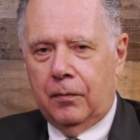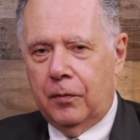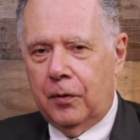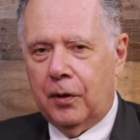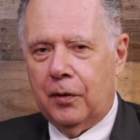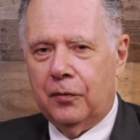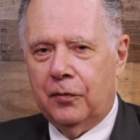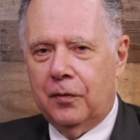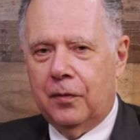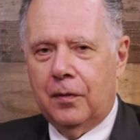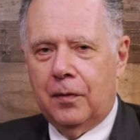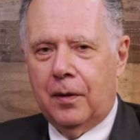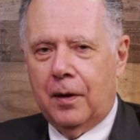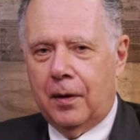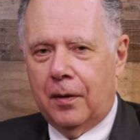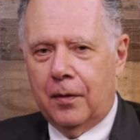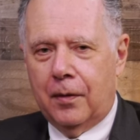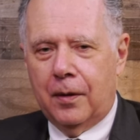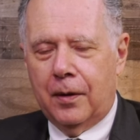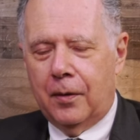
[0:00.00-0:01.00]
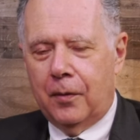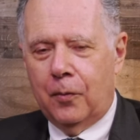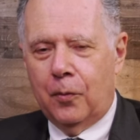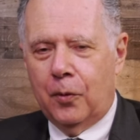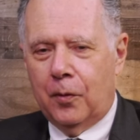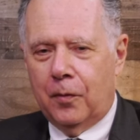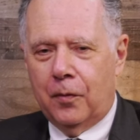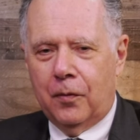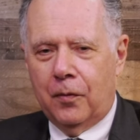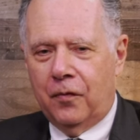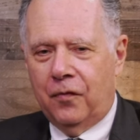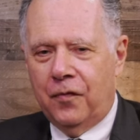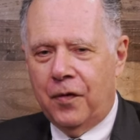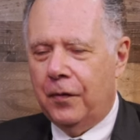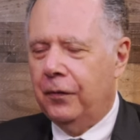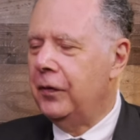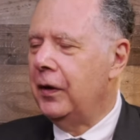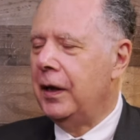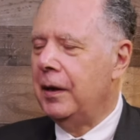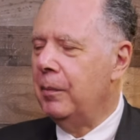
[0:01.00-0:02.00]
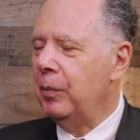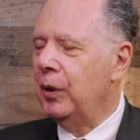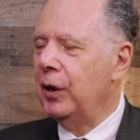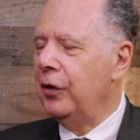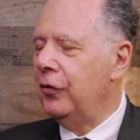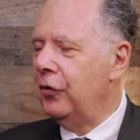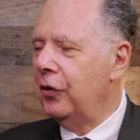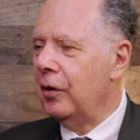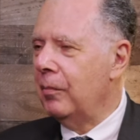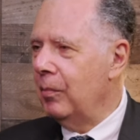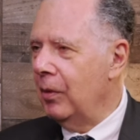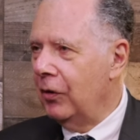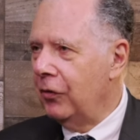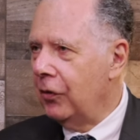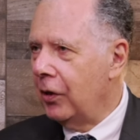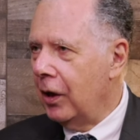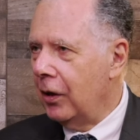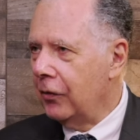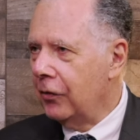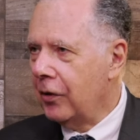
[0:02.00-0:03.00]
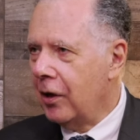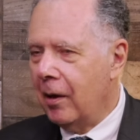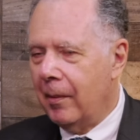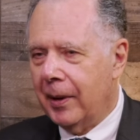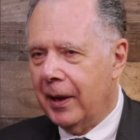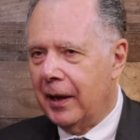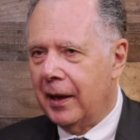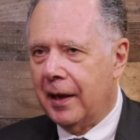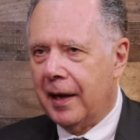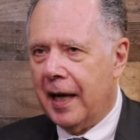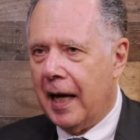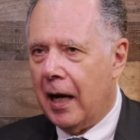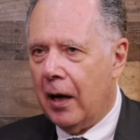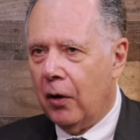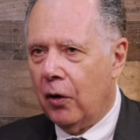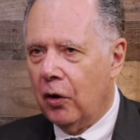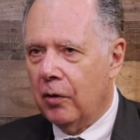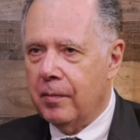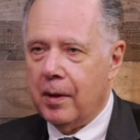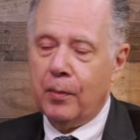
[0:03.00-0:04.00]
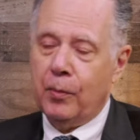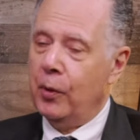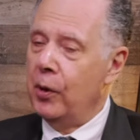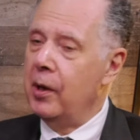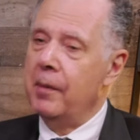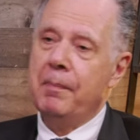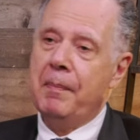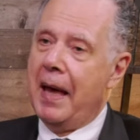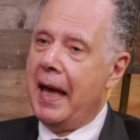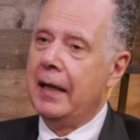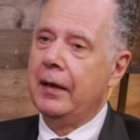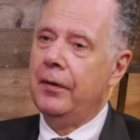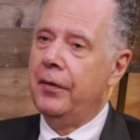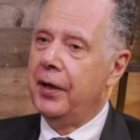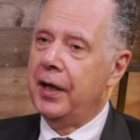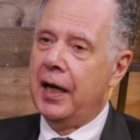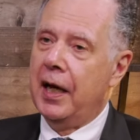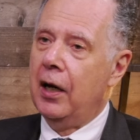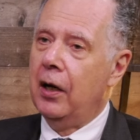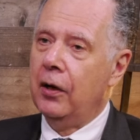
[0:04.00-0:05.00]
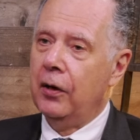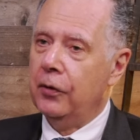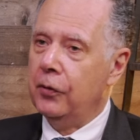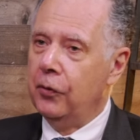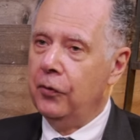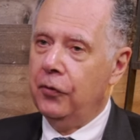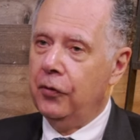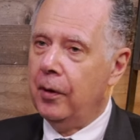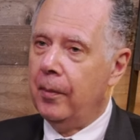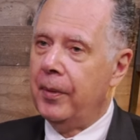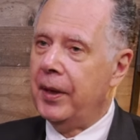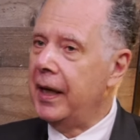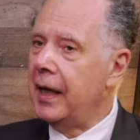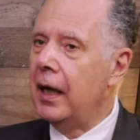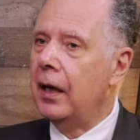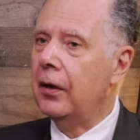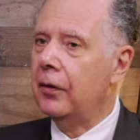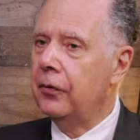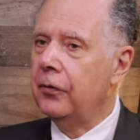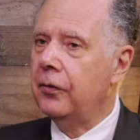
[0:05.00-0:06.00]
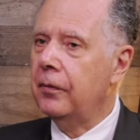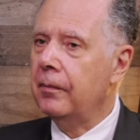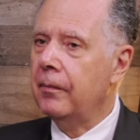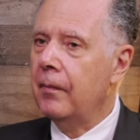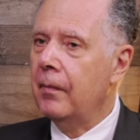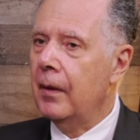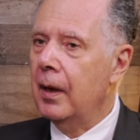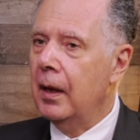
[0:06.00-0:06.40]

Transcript: you know. 50 ballistic missiles coming at a carrier, maybe we abandon the carrier, do something else.